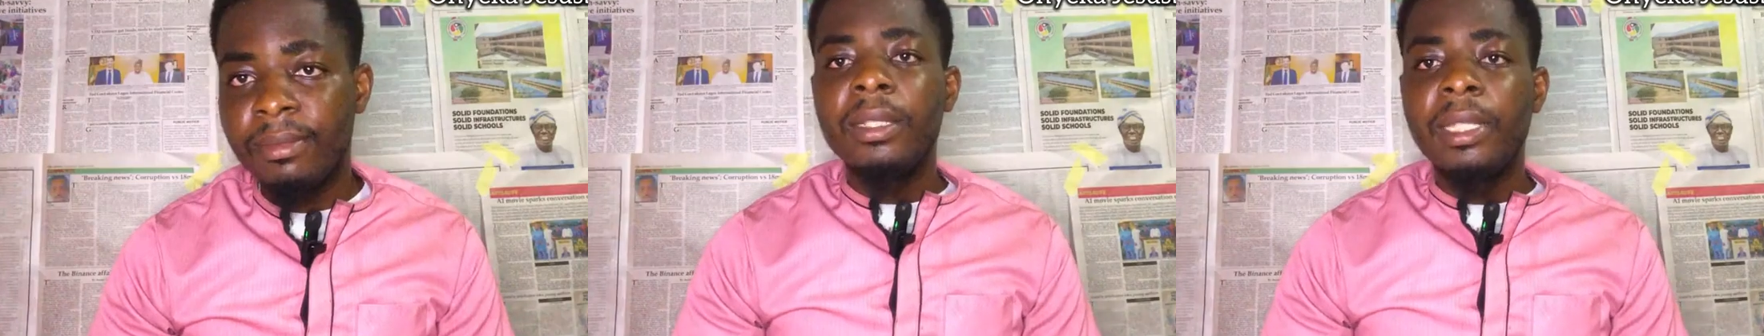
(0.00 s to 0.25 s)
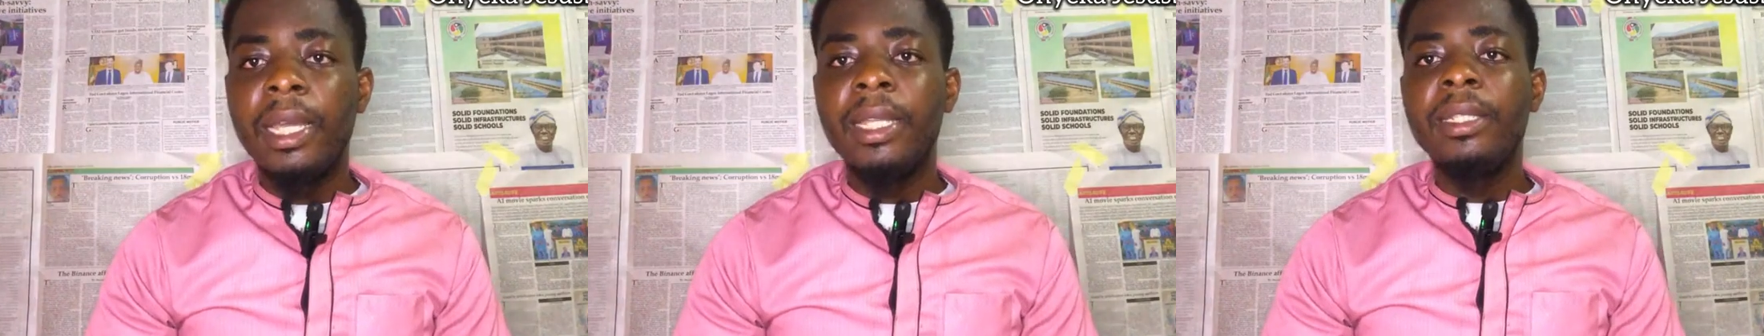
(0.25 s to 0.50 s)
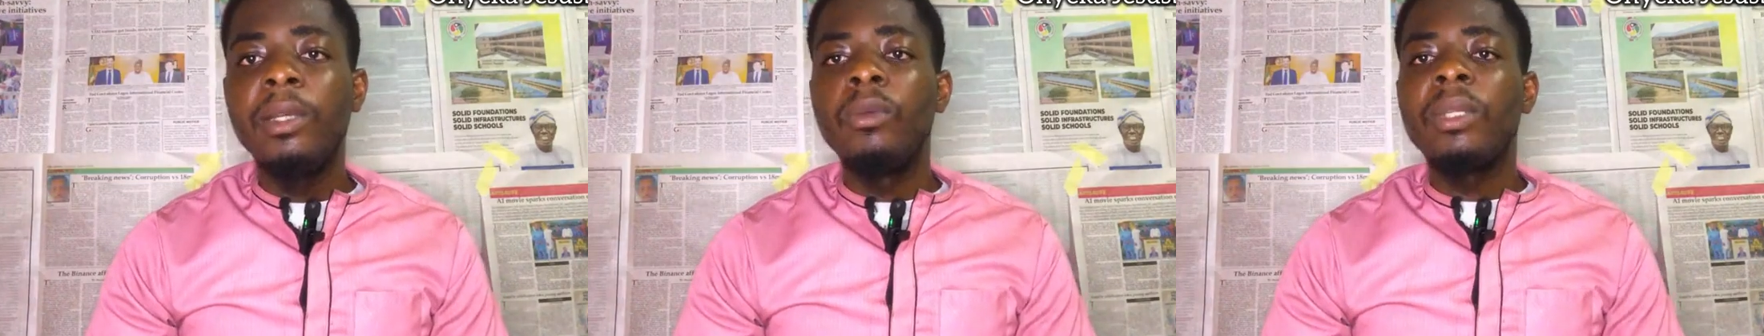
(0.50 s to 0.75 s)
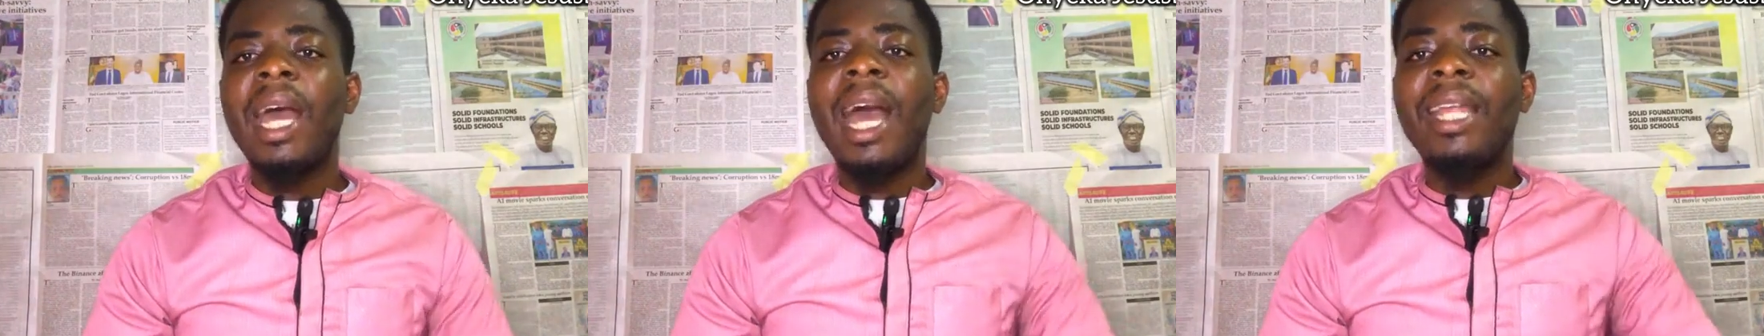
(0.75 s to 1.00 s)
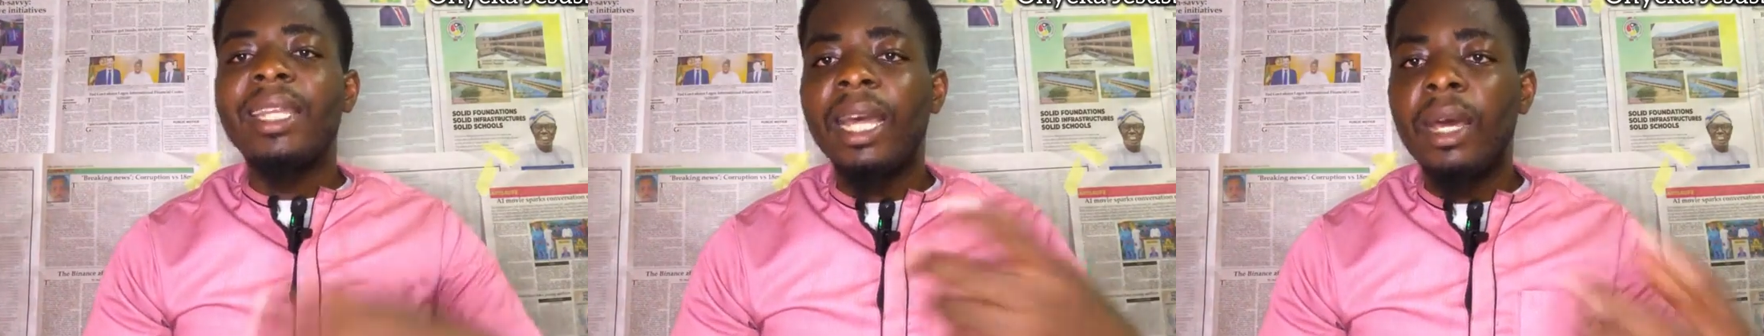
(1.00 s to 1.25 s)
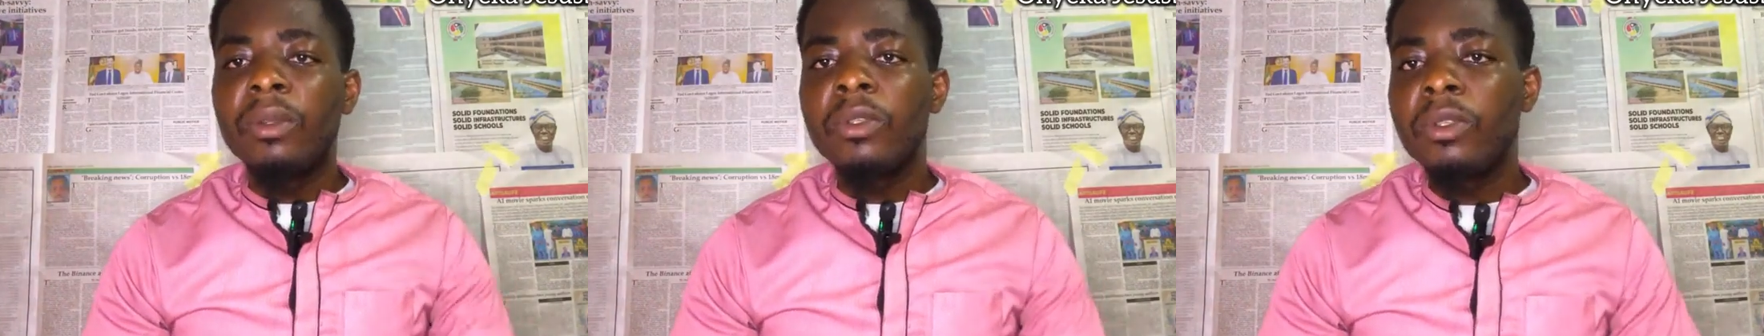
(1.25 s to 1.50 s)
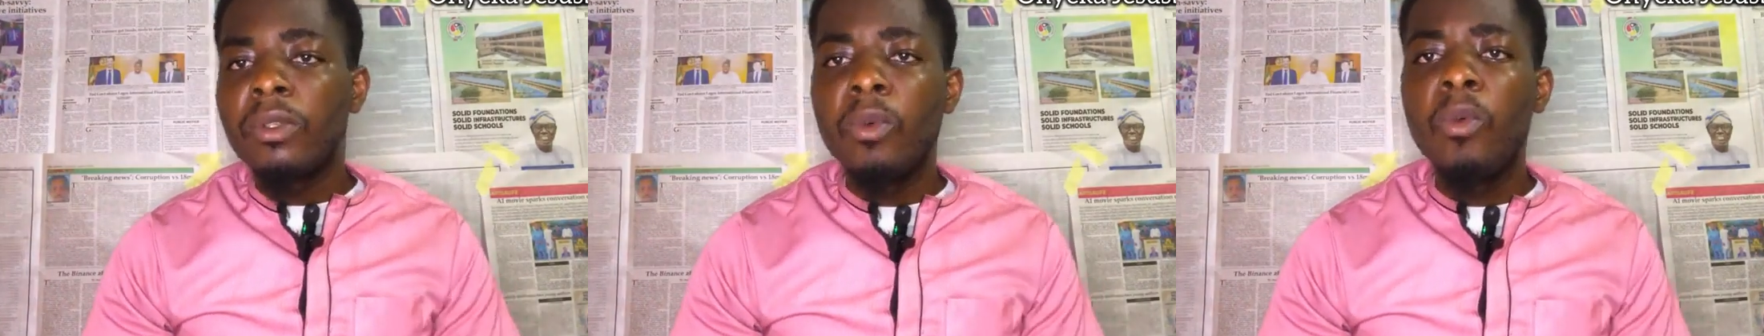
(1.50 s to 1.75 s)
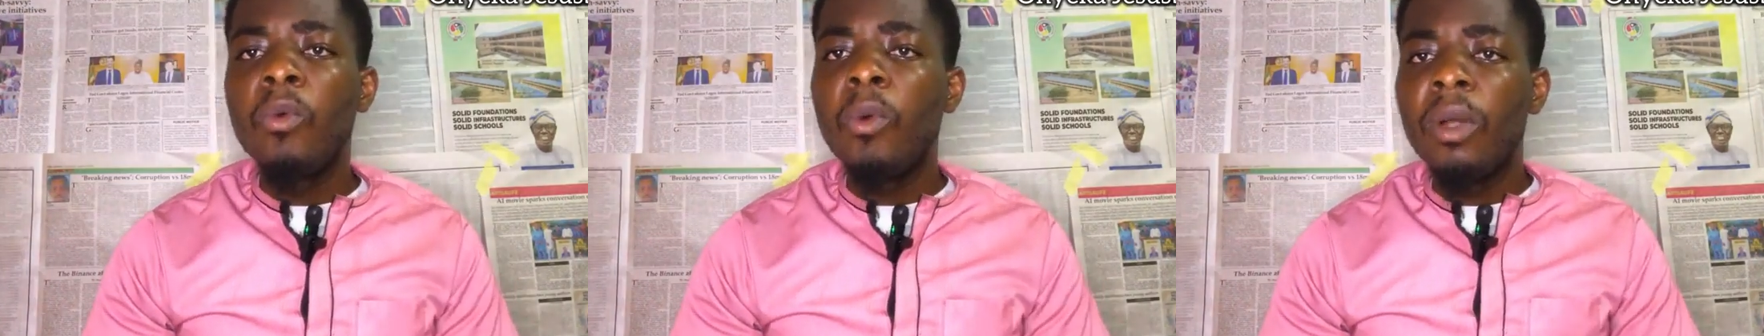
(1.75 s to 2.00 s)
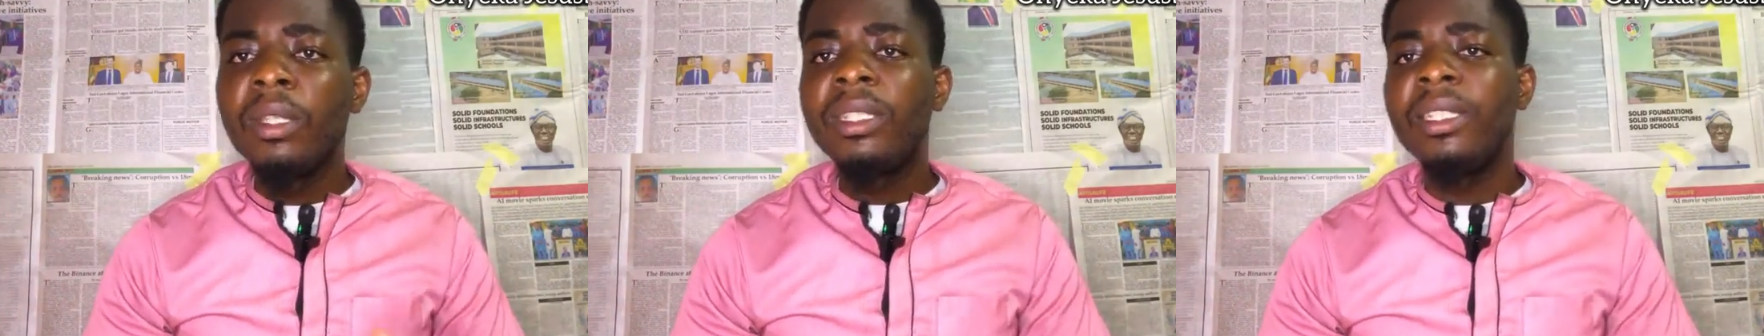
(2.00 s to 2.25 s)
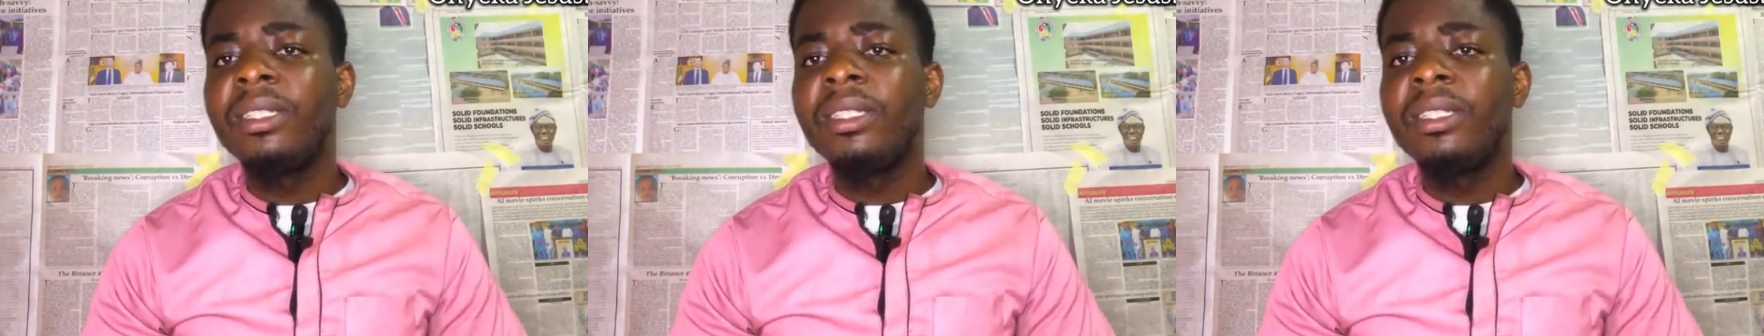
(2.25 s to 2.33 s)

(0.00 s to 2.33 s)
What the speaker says: Then they will not announce who